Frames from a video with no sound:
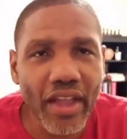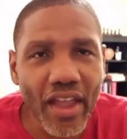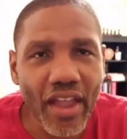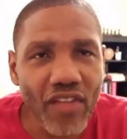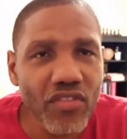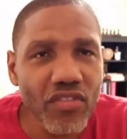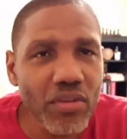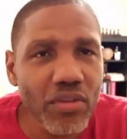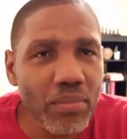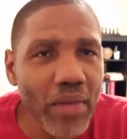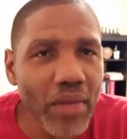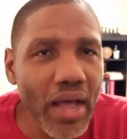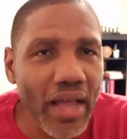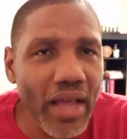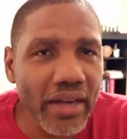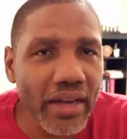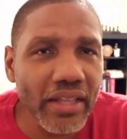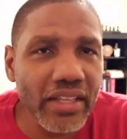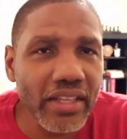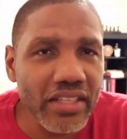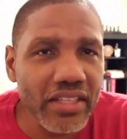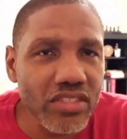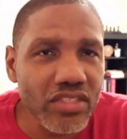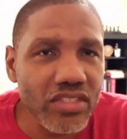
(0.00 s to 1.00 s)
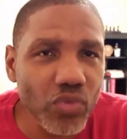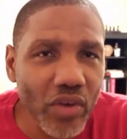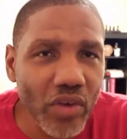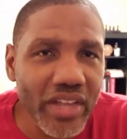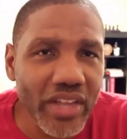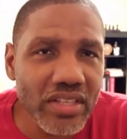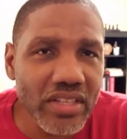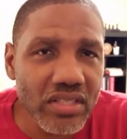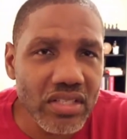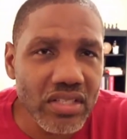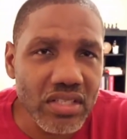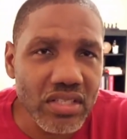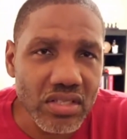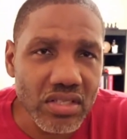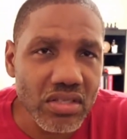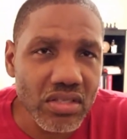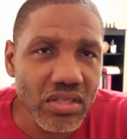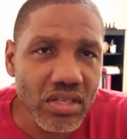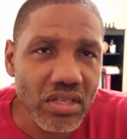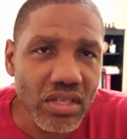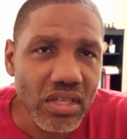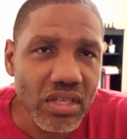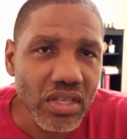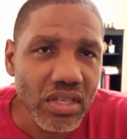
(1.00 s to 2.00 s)
everybody is racist
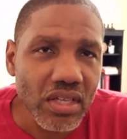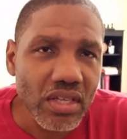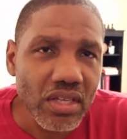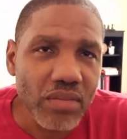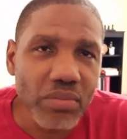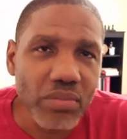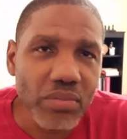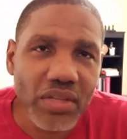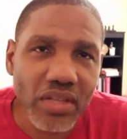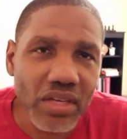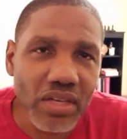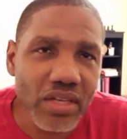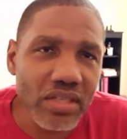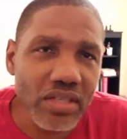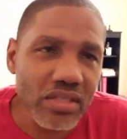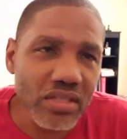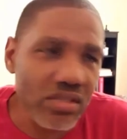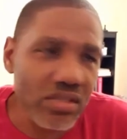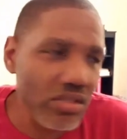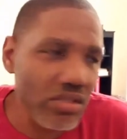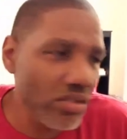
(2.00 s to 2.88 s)
because,